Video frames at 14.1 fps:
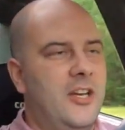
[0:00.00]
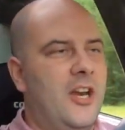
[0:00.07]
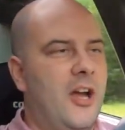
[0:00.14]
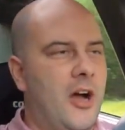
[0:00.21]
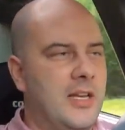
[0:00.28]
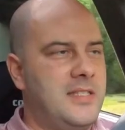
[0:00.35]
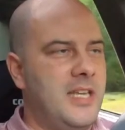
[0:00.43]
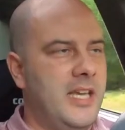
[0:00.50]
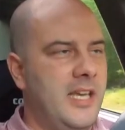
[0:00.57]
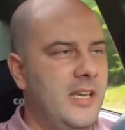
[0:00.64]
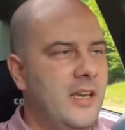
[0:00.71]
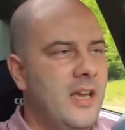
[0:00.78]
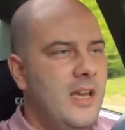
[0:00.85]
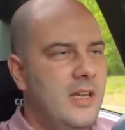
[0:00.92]
You know, I
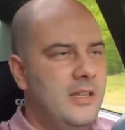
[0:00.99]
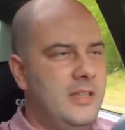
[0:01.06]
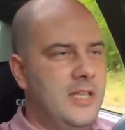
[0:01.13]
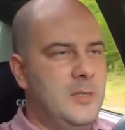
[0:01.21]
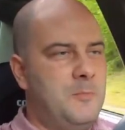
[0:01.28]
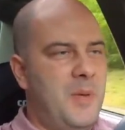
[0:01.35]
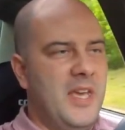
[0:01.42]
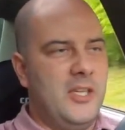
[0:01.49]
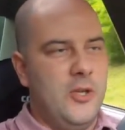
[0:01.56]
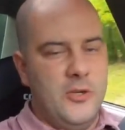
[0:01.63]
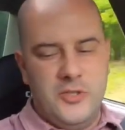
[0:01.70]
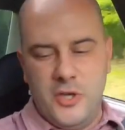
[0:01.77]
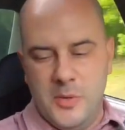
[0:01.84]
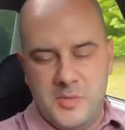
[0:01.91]
see these big
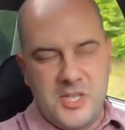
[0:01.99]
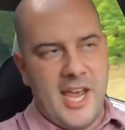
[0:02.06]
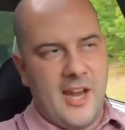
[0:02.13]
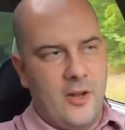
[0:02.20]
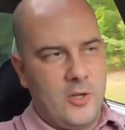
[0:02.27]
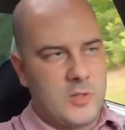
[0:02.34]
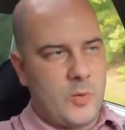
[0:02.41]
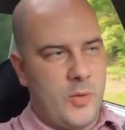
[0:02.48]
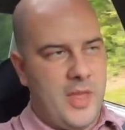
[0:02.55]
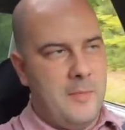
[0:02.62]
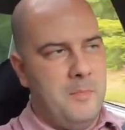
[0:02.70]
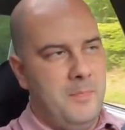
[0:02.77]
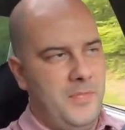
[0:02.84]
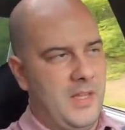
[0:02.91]
YouTube channels where they,